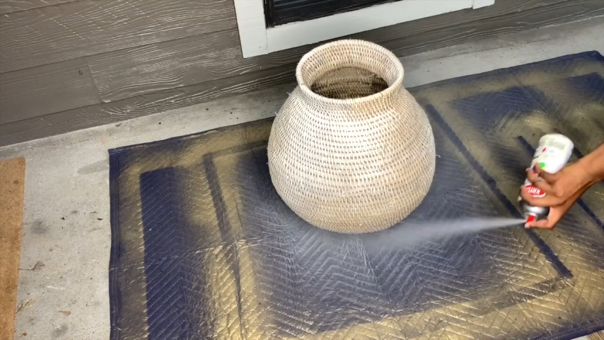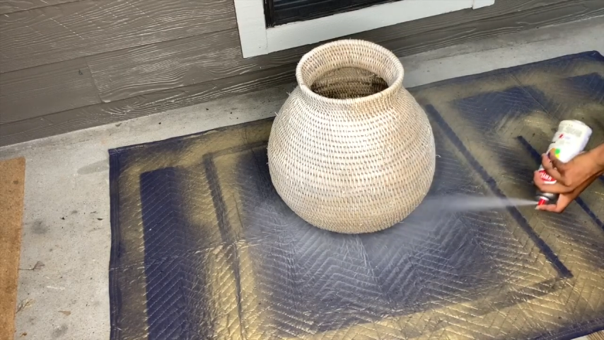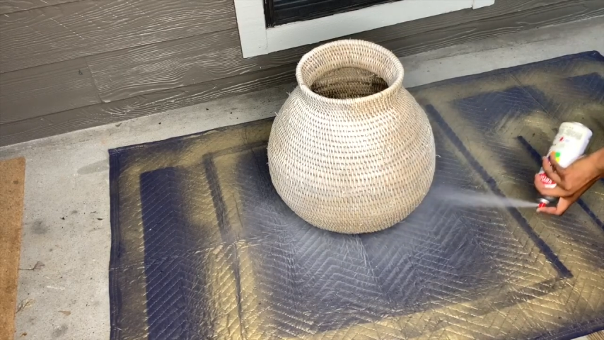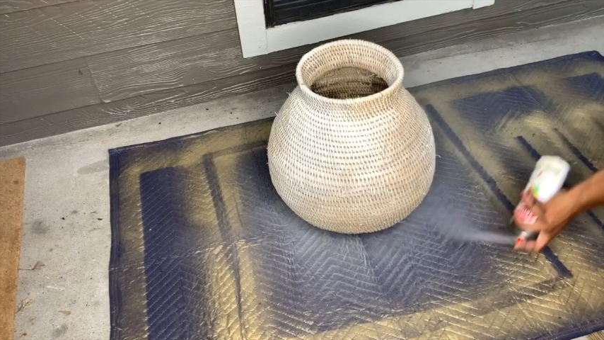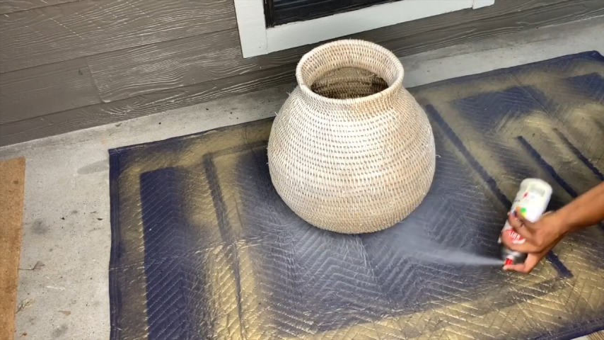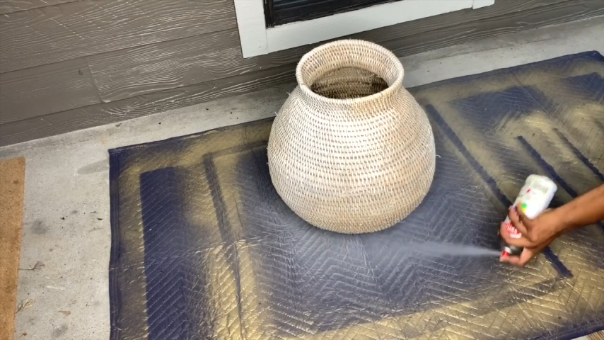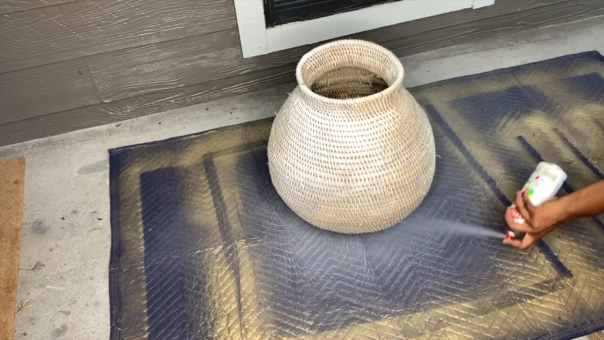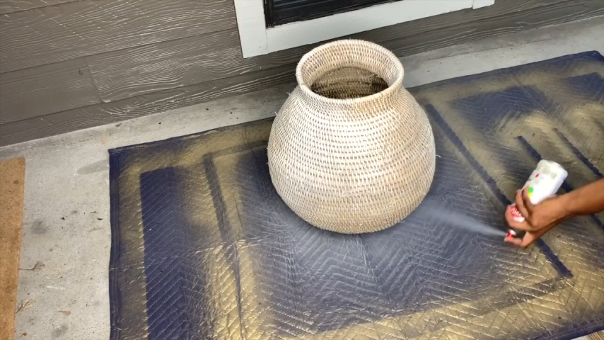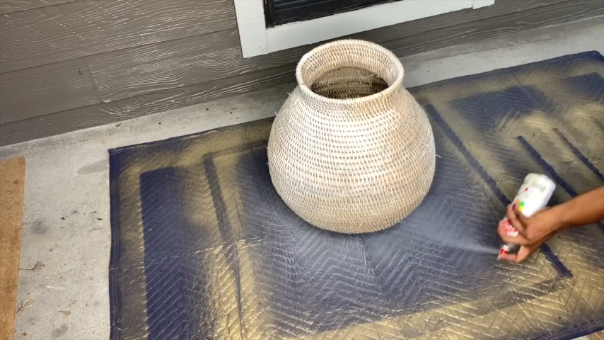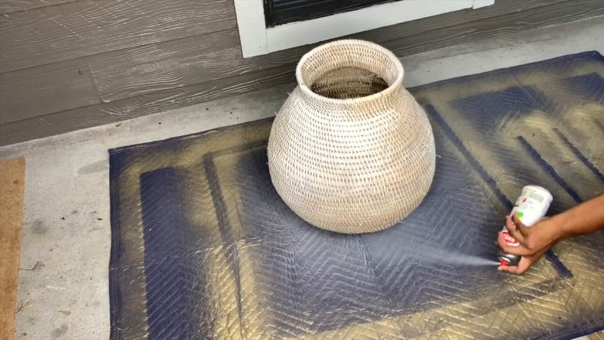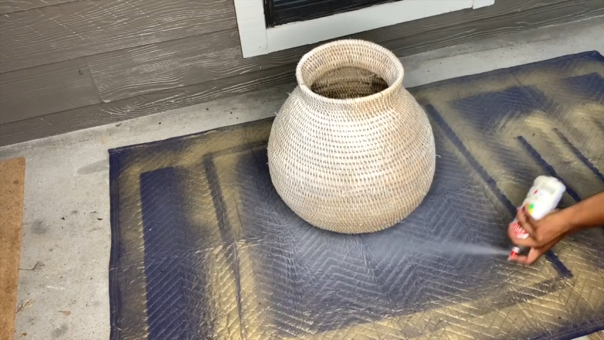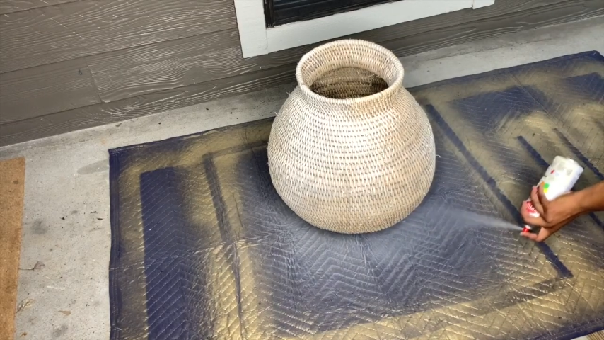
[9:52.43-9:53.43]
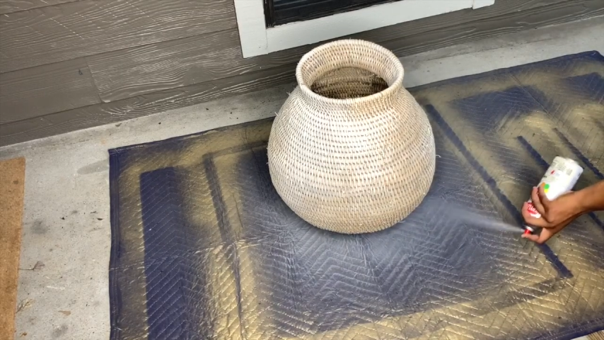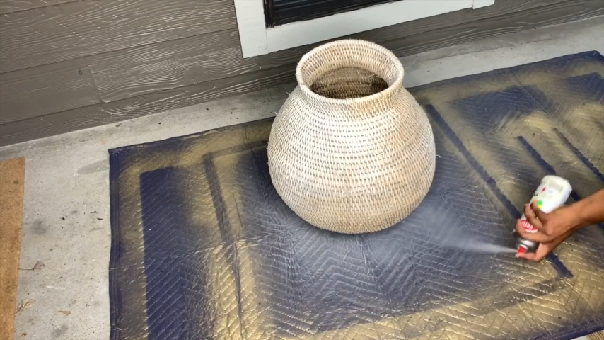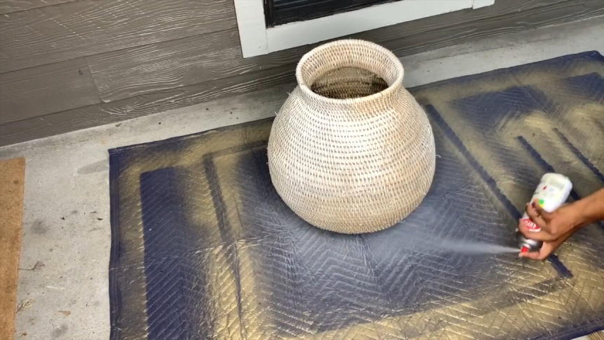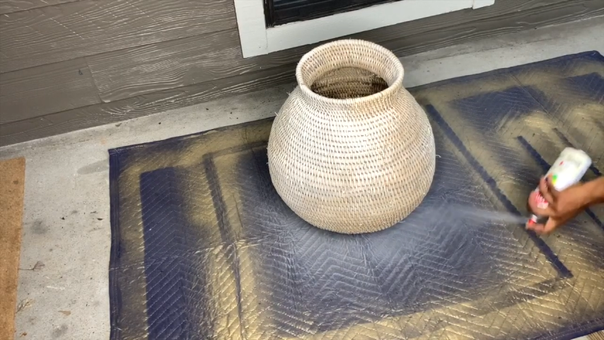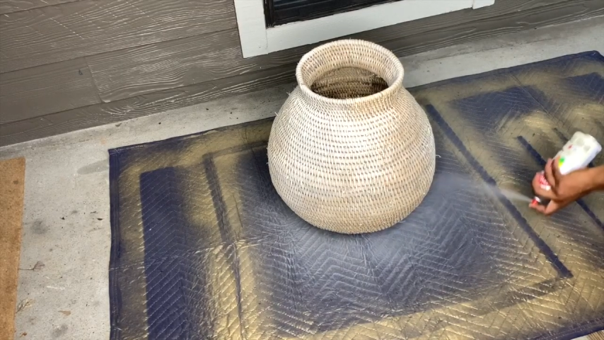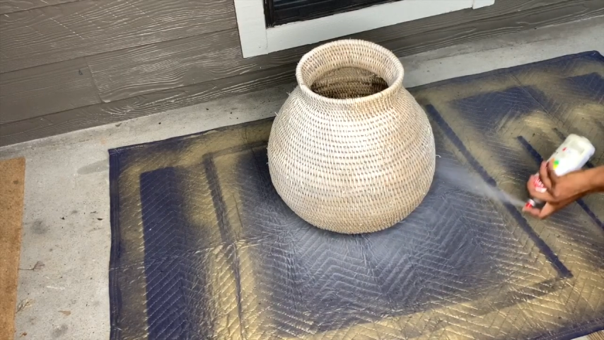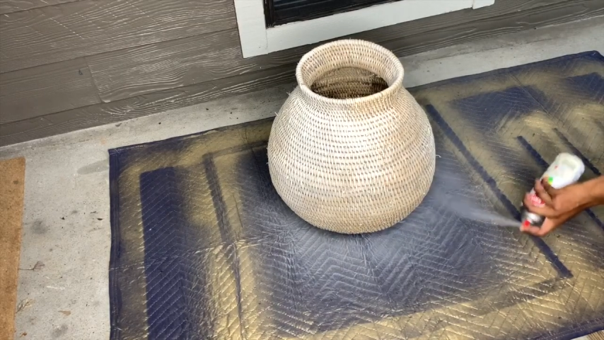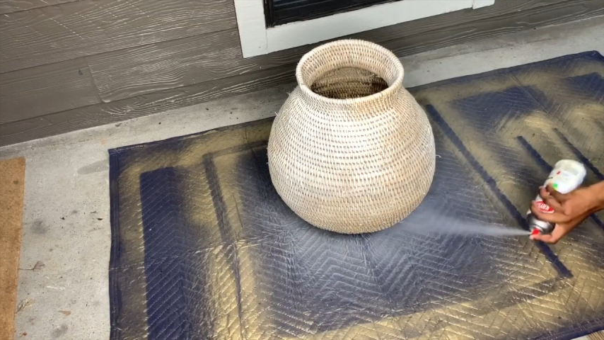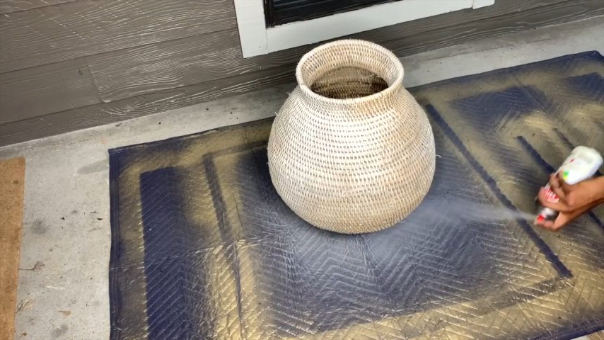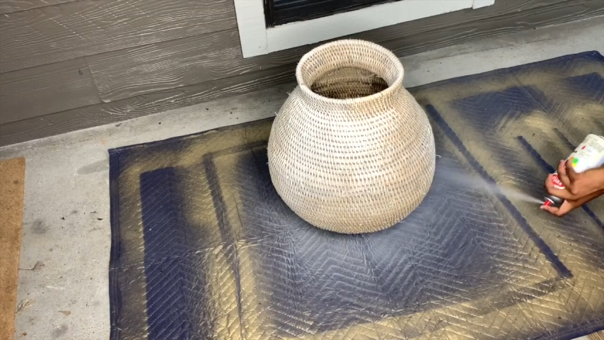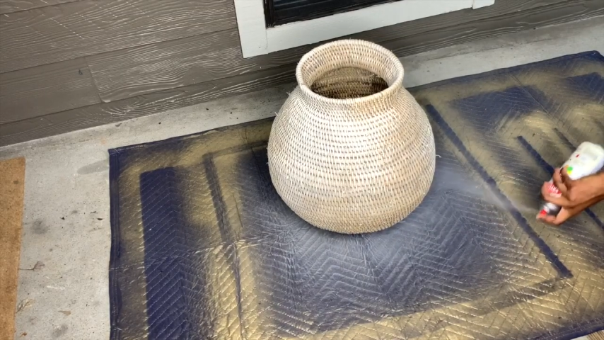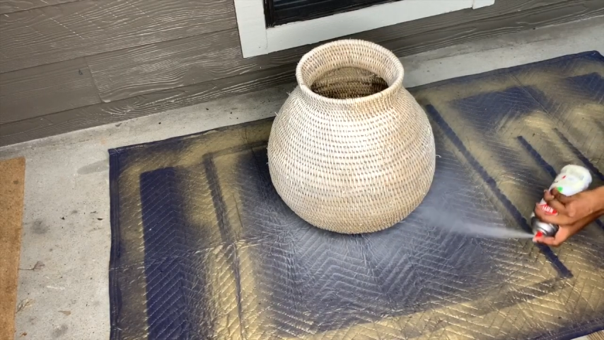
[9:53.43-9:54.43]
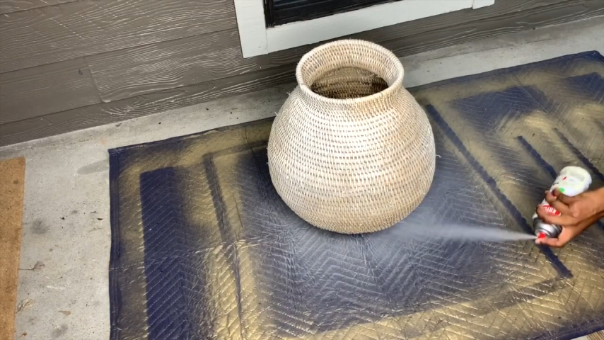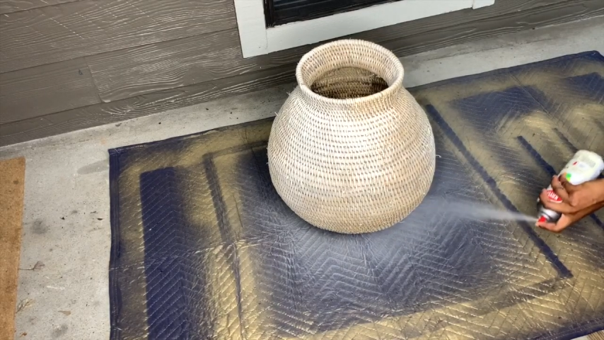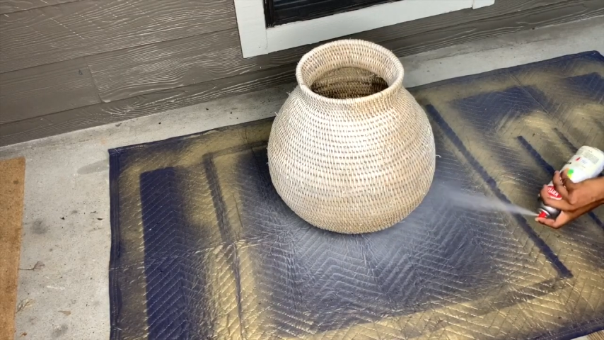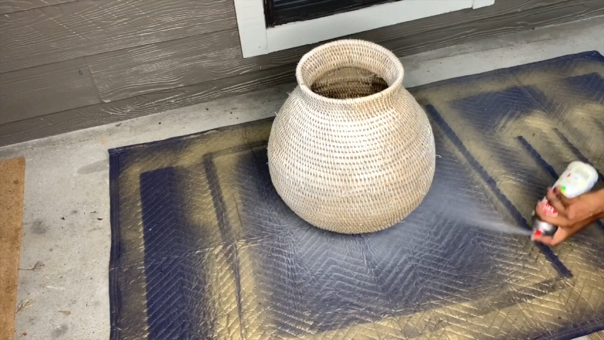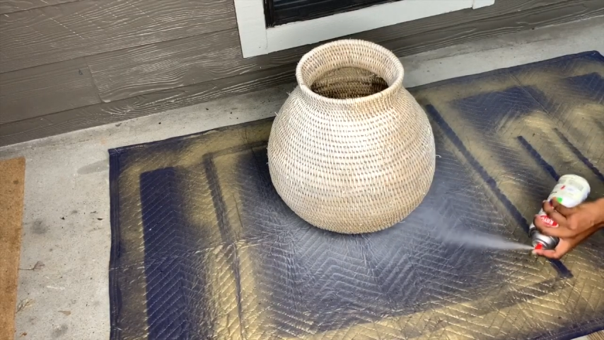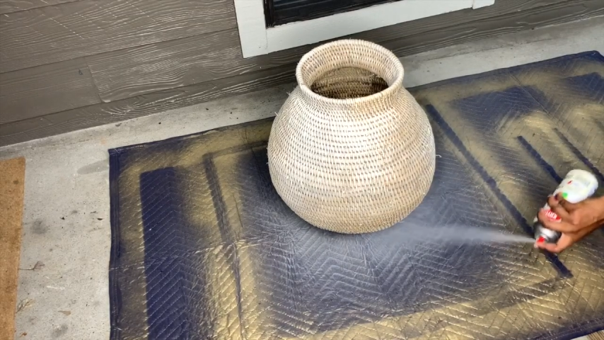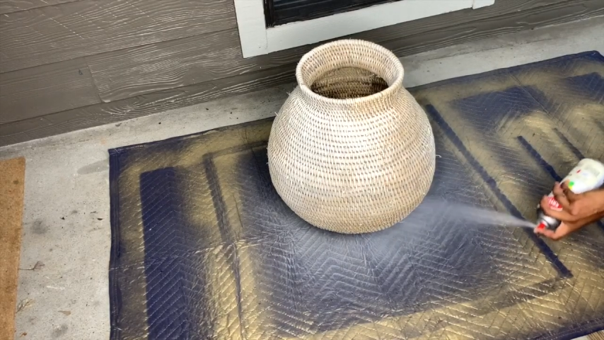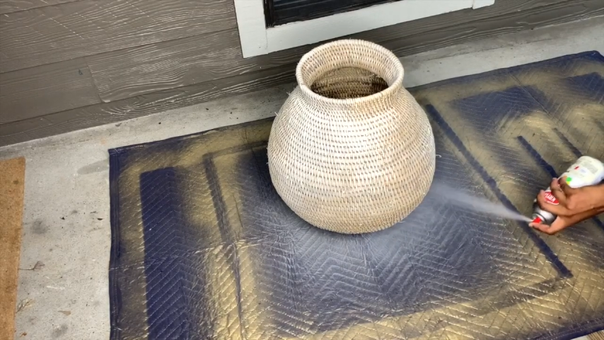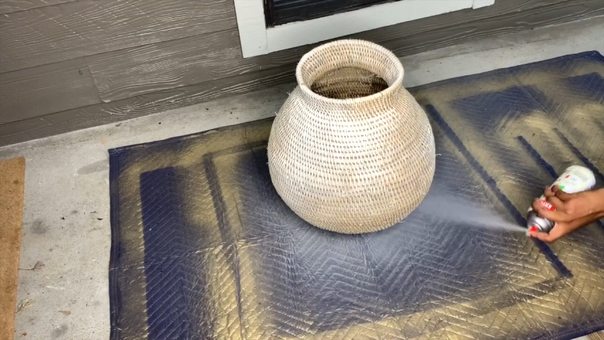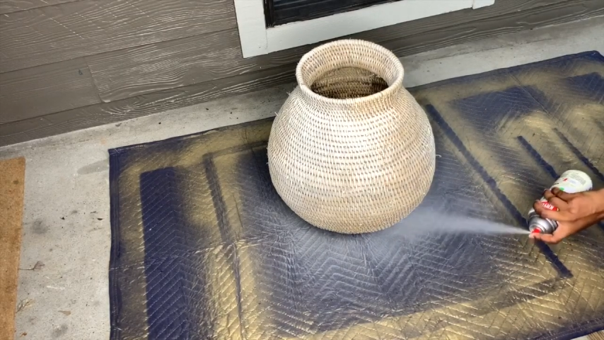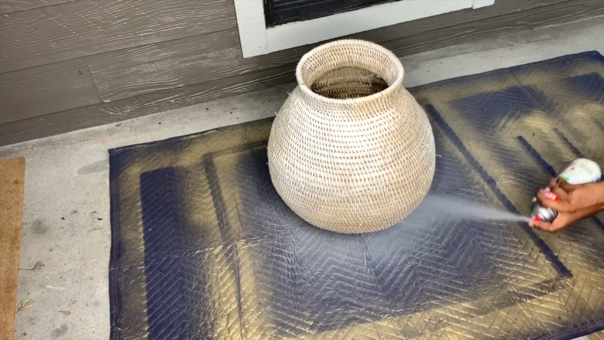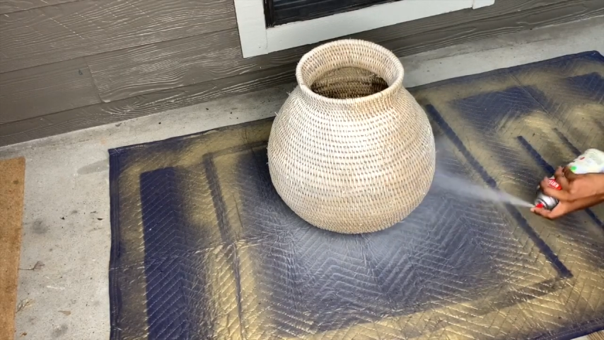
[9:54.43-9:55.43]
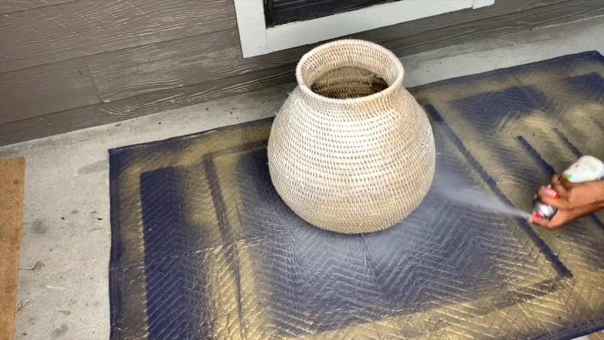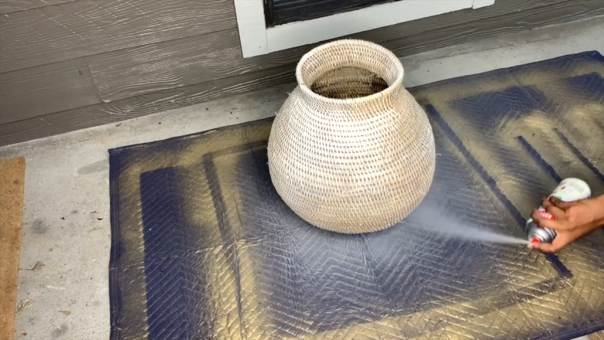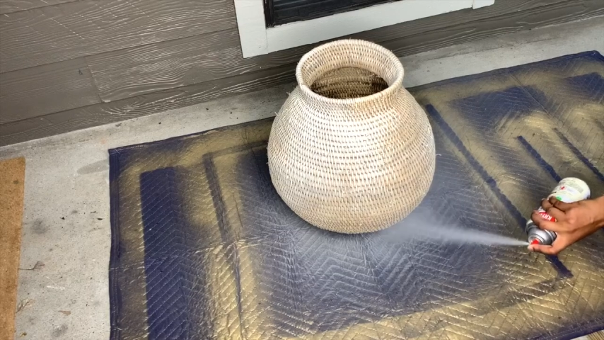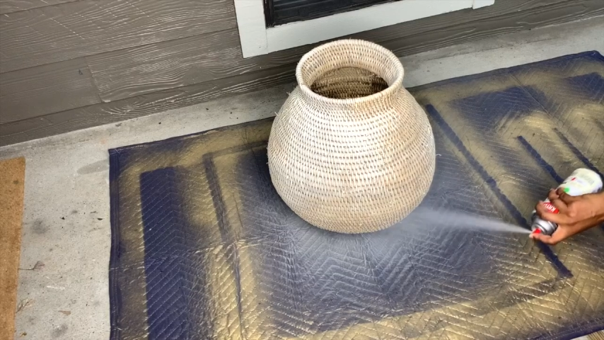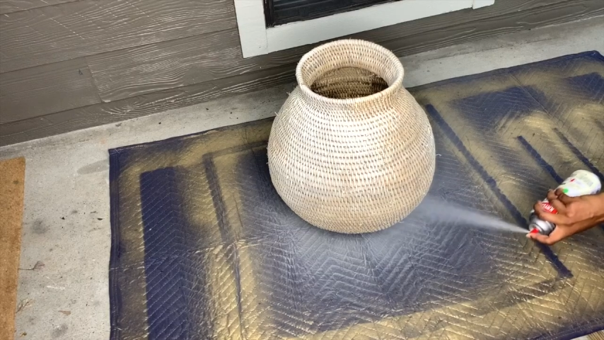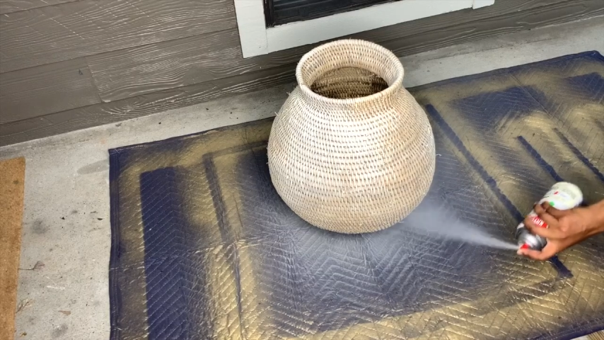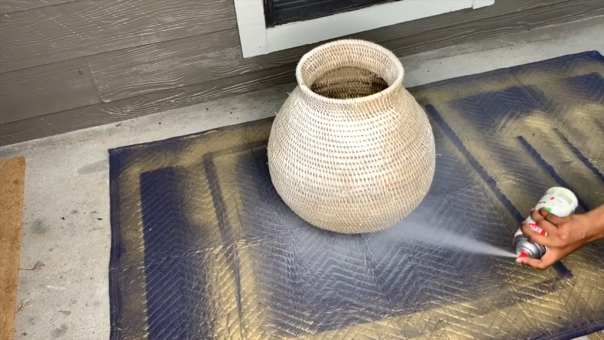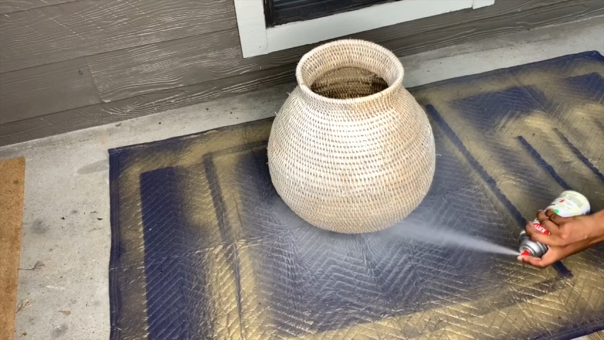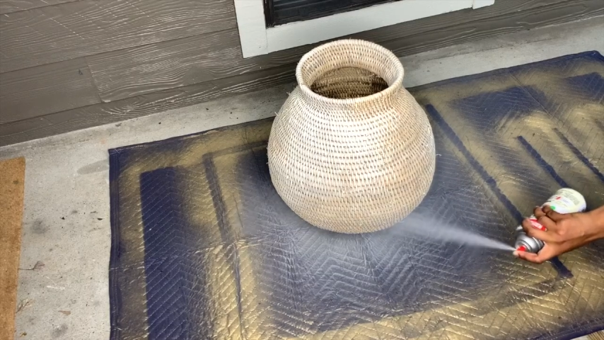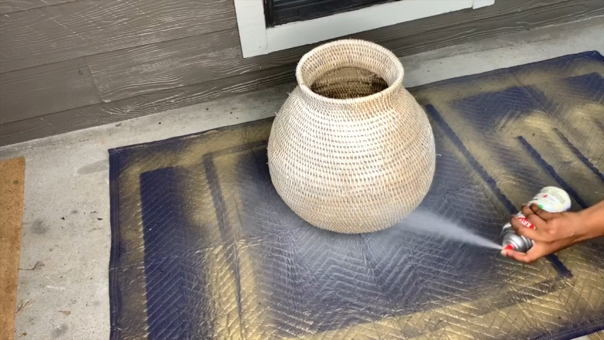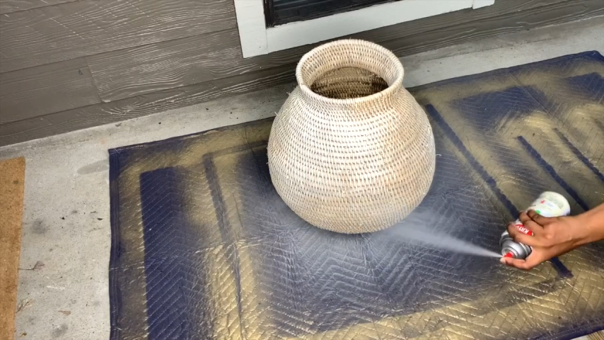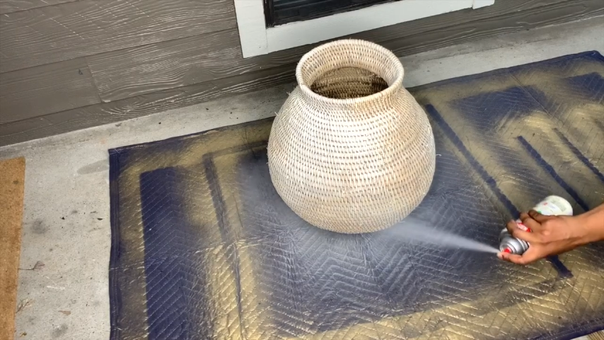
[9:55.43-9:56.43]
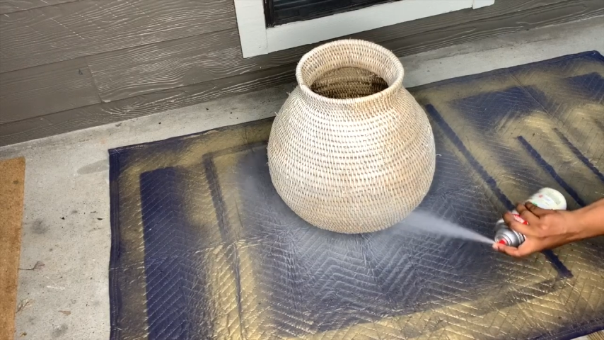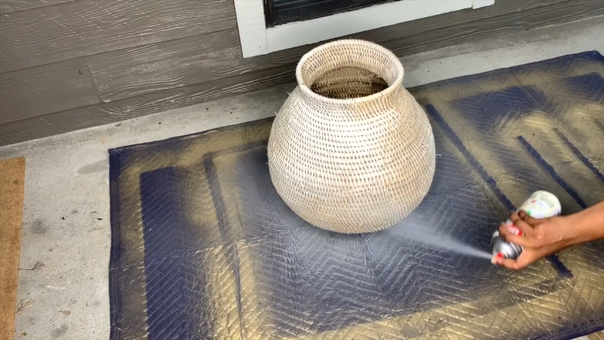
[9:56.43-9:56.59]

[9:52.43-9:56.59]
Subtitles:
Nobody's mouth can be seen.